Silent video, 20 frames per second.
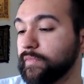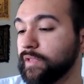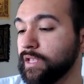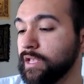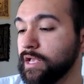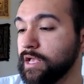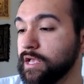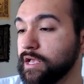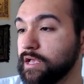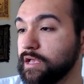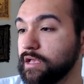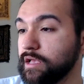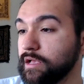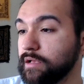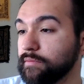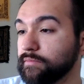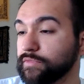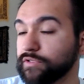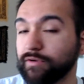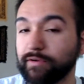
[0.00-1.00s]

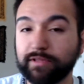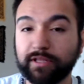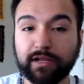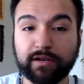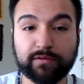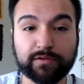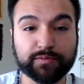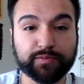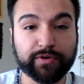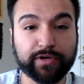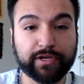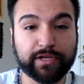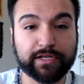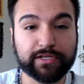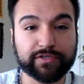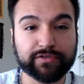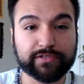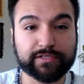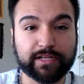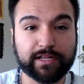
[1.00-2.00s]
So I thought it was pretty
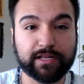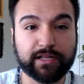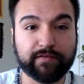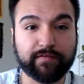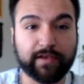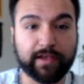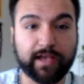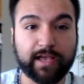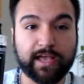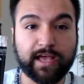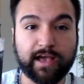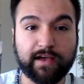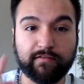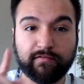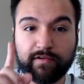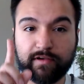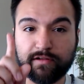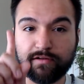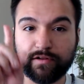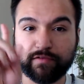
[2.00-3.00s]
interesting. I love it. I
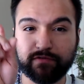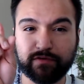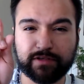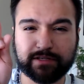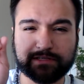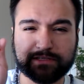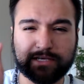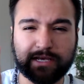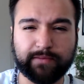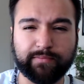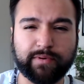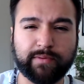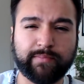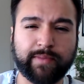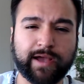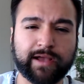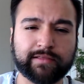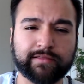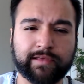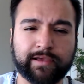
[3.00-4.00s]
don't know if you can see it, but
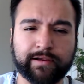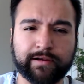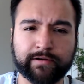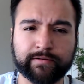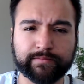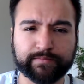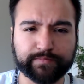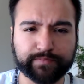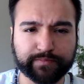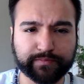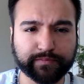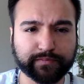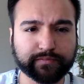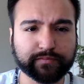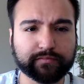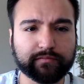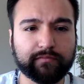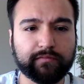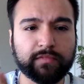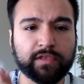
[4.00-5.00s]
back there
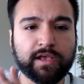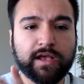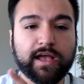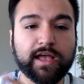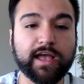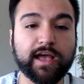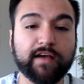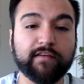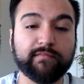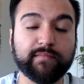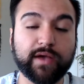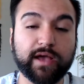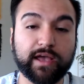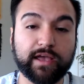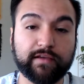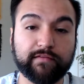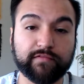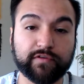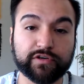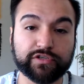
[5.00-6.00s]
I have
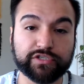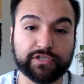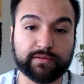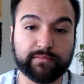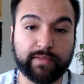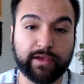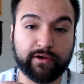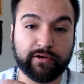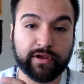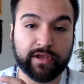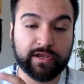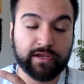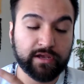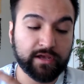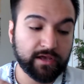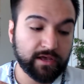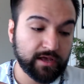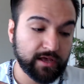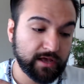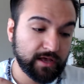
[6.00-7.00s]
my Virgin Mary
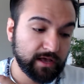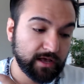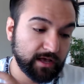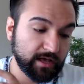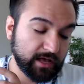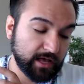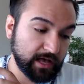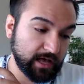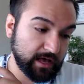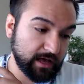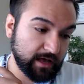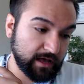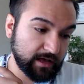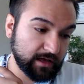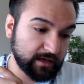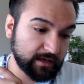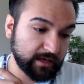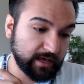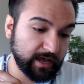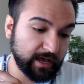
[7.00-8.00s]

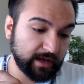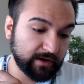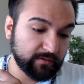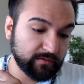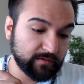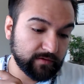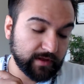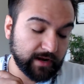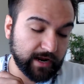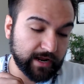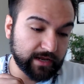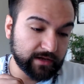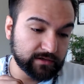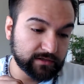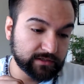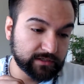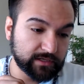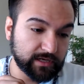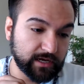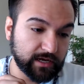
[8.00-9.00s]
candle that I
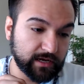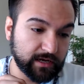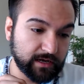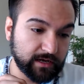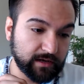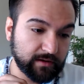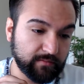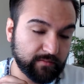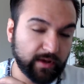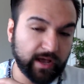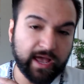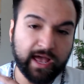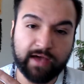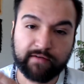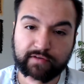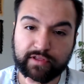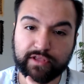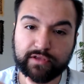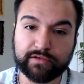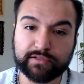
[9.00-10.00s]

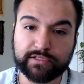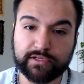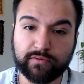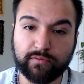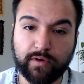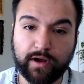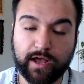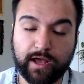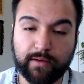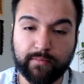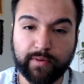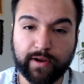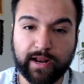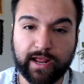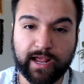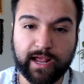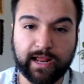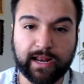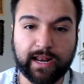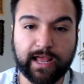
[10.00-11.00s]
haven't used in a while,
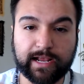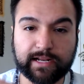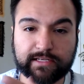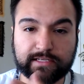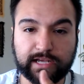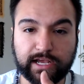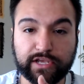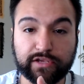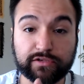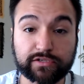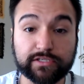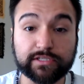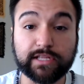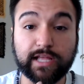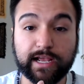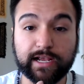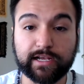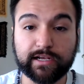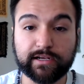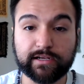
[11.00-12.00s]
but I used to like